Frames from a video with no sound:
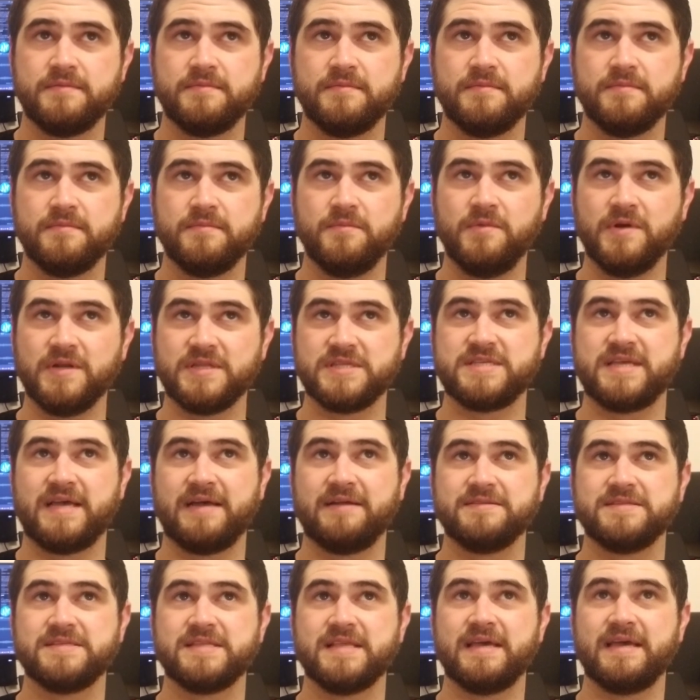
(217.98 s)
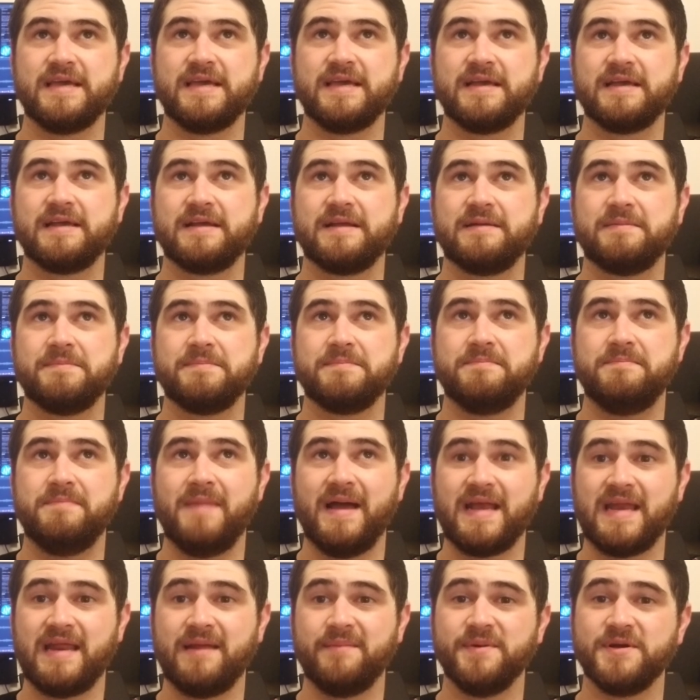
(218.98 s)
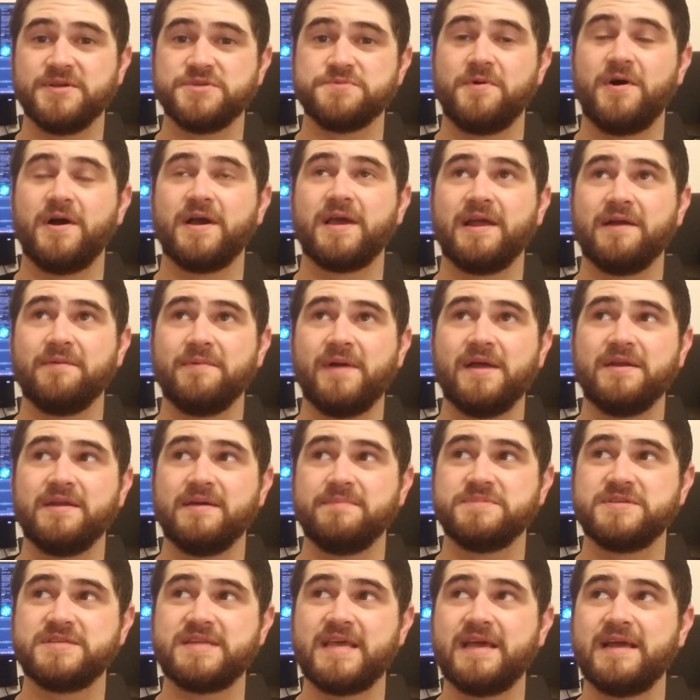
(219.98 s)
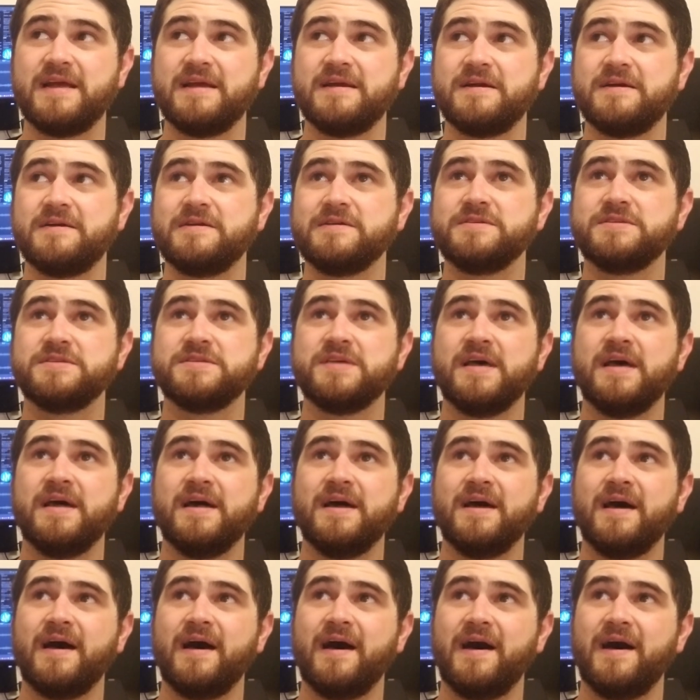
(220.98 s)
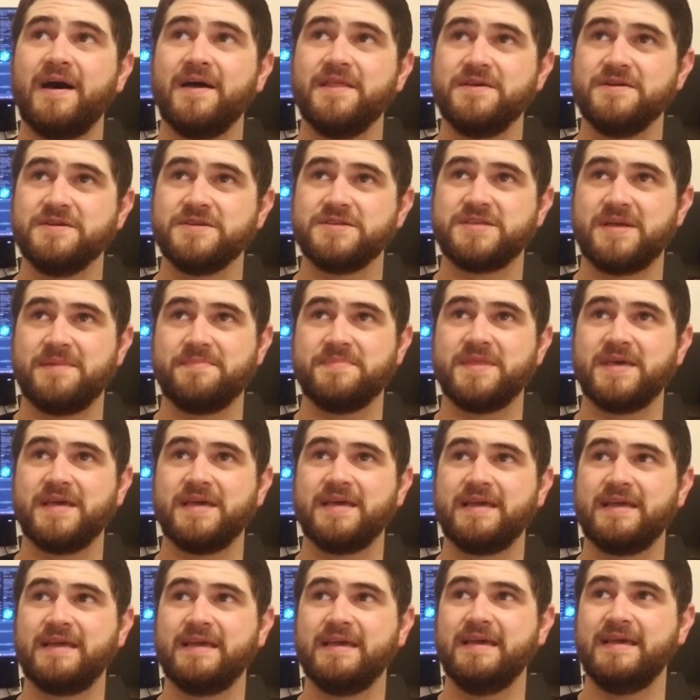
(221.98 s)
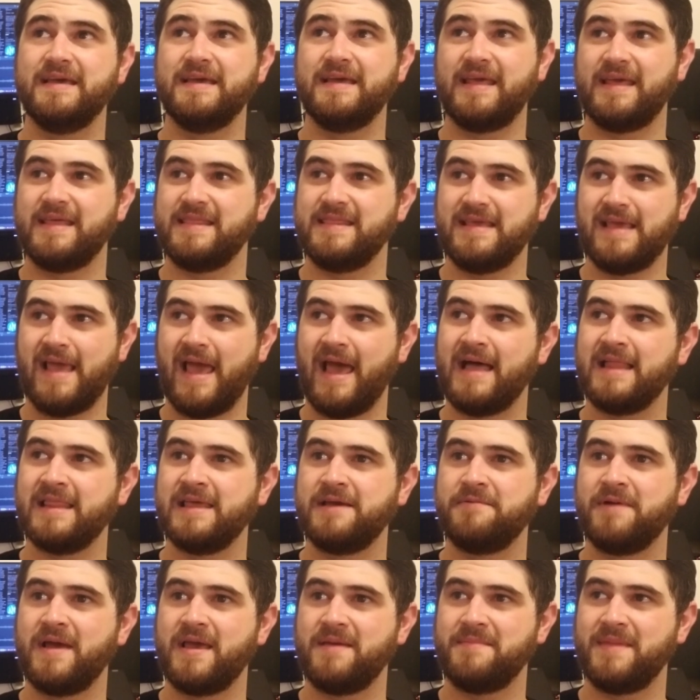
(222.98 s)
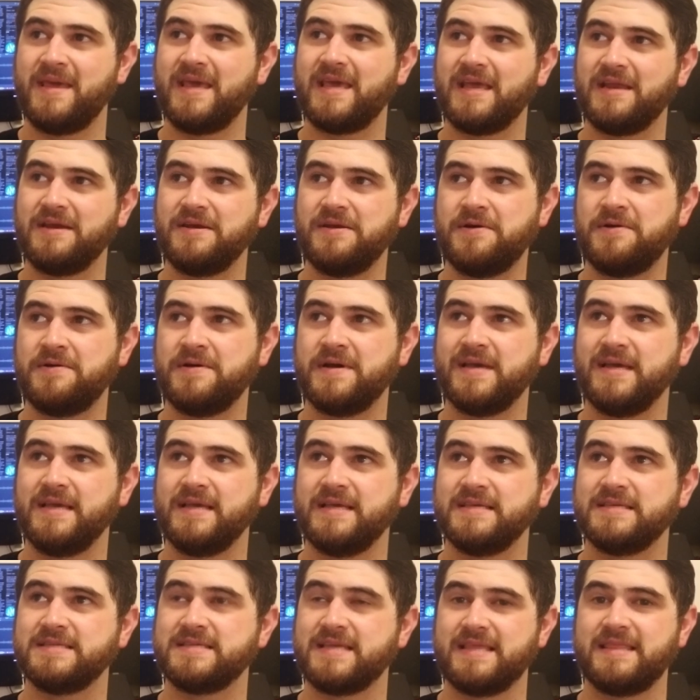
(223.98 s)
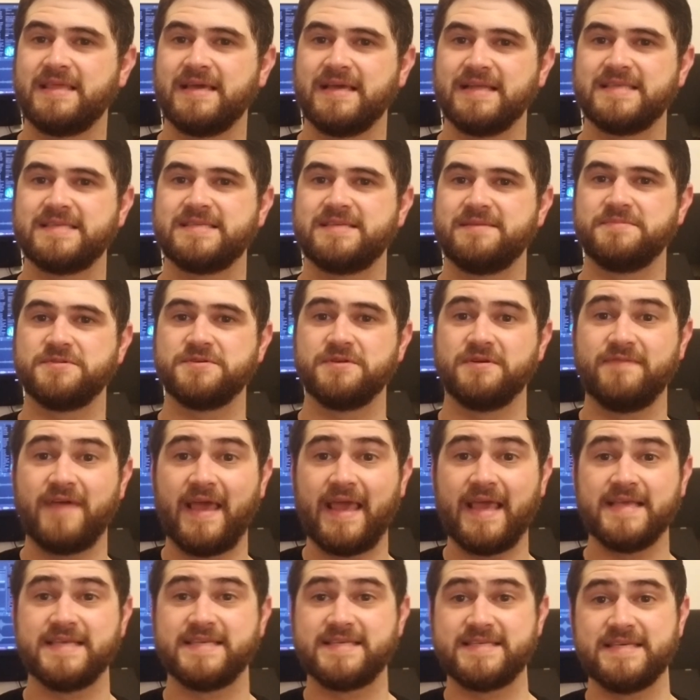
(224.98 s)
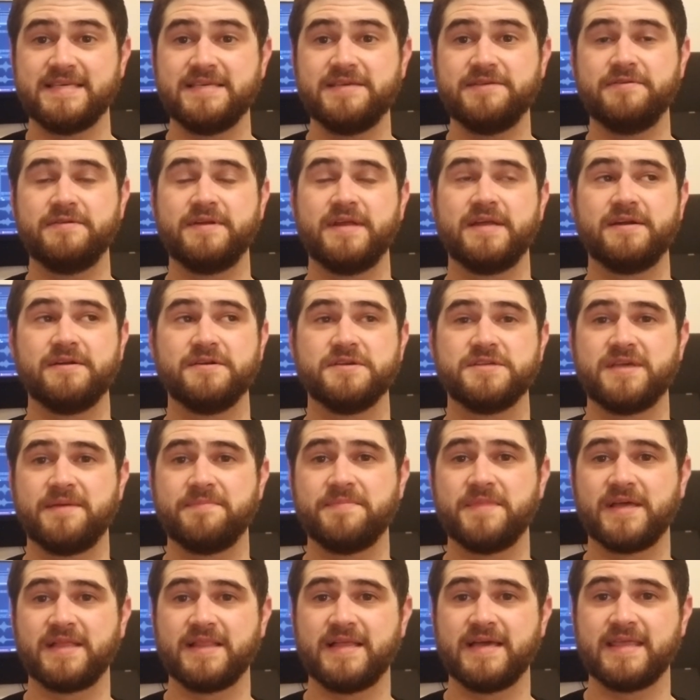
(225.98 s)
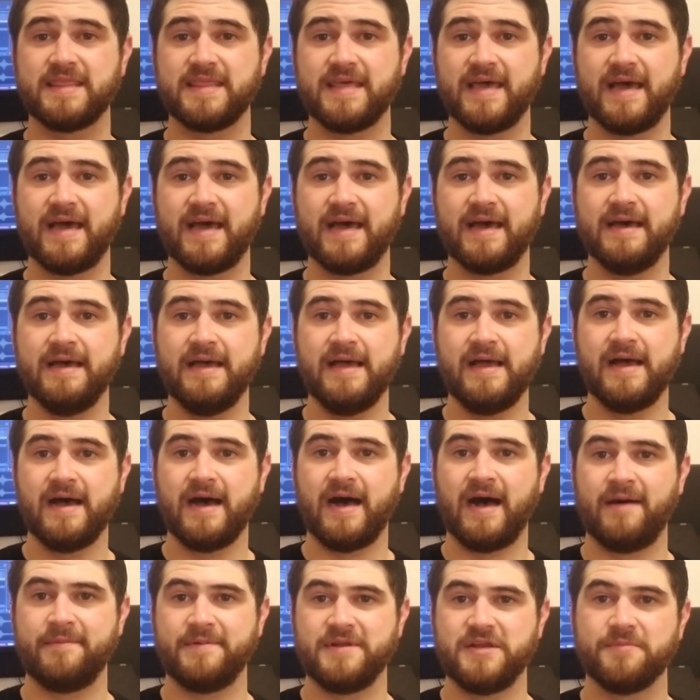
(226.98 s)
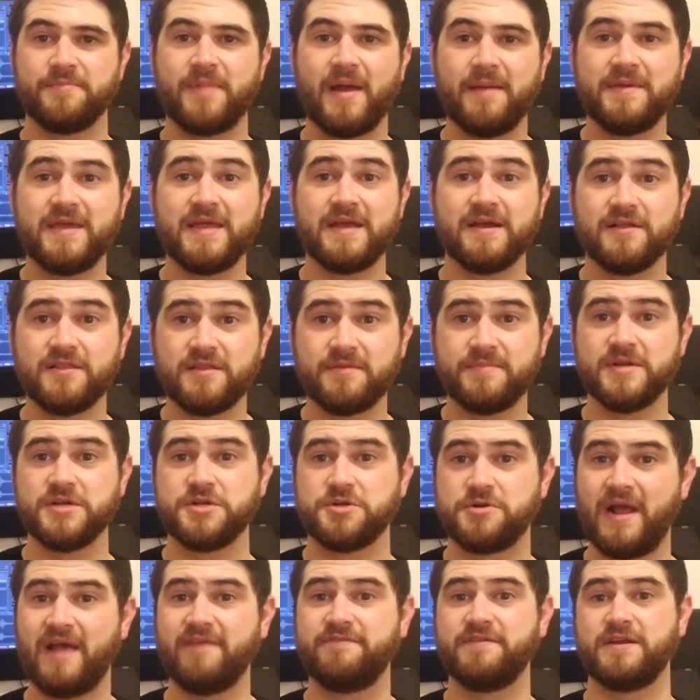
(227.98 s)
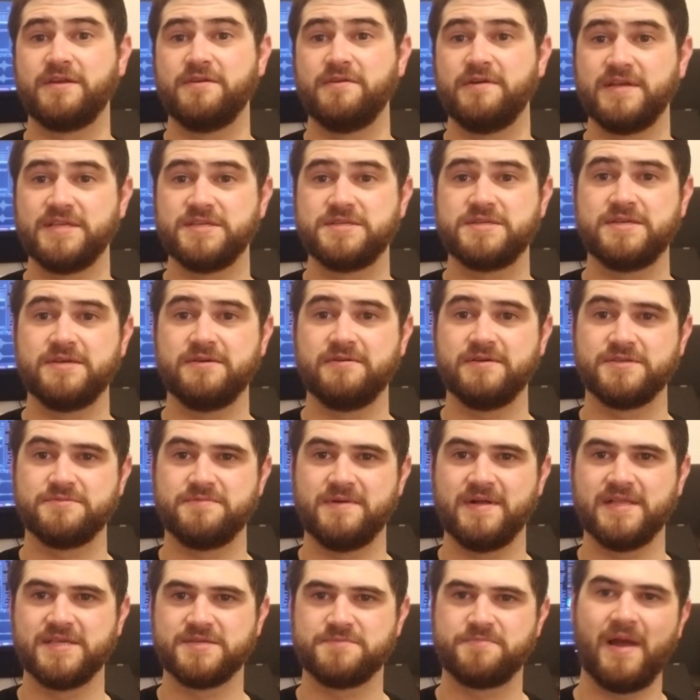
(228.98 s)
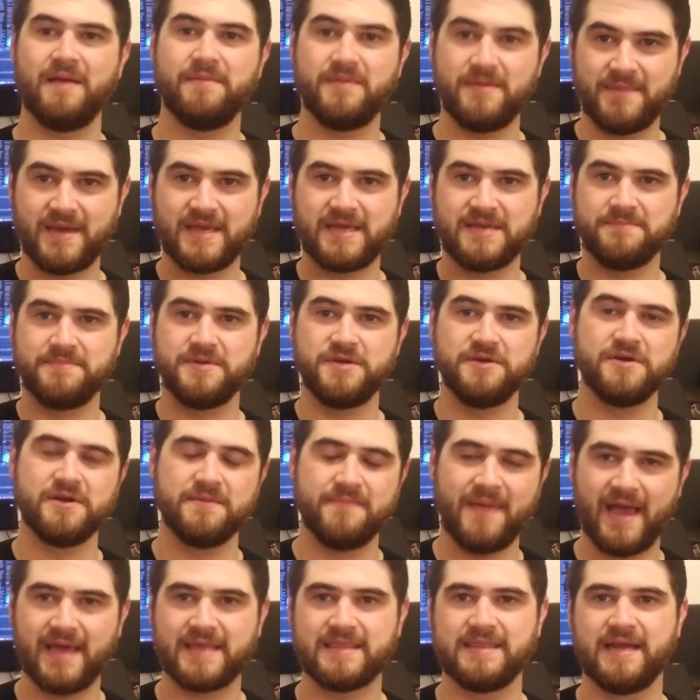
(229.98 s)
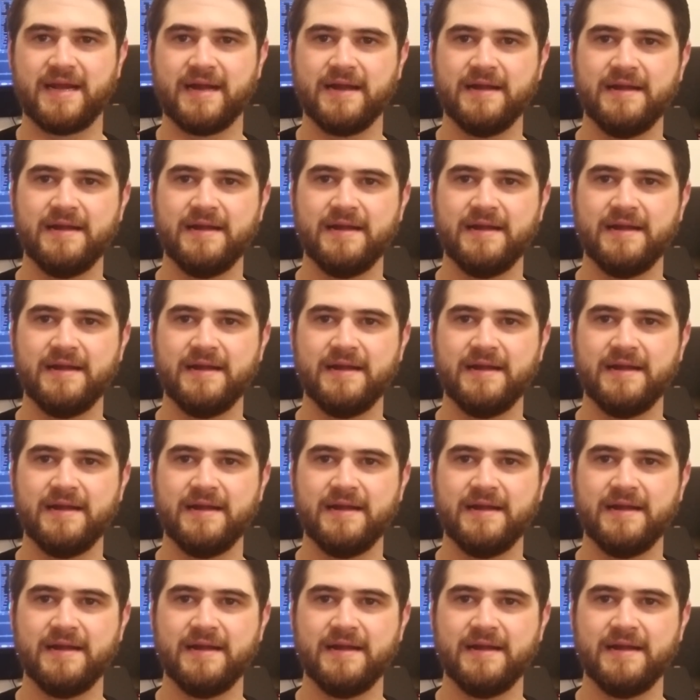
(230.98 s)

what sounds like my neighbors walking around upstairs. There's something in the alleyway making noise. I think it's some sort of AC unit or something like that. And you'll probably hear a little bit of traffic noise too, as well as probably my computer back there.